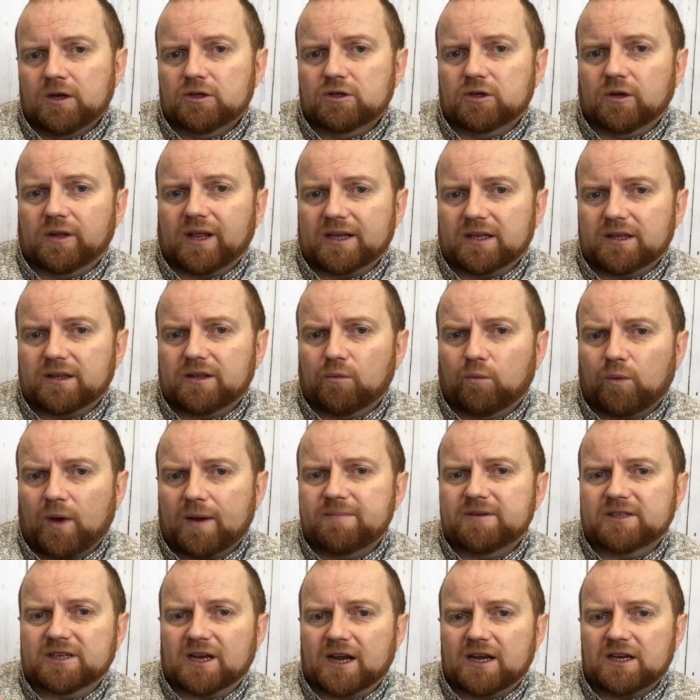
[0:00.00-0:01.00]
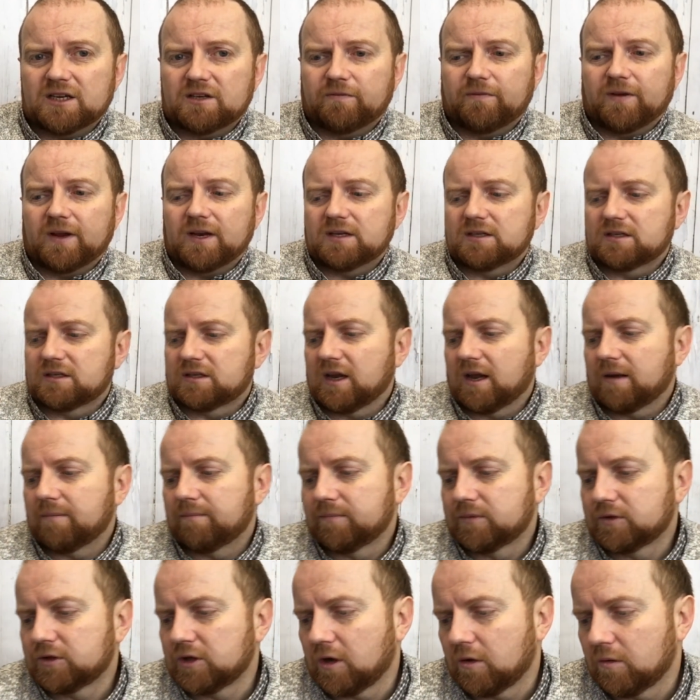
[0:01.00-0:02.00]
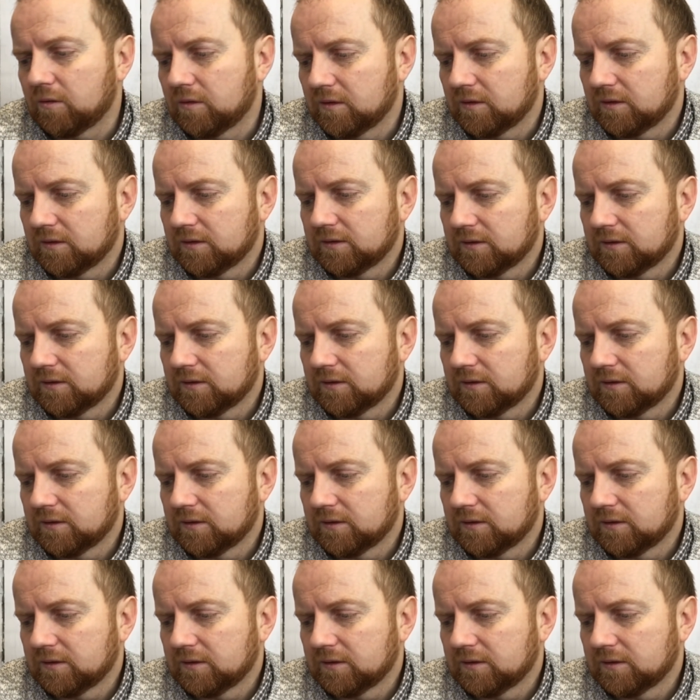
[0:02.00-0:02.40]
So that the website is FeedStim. So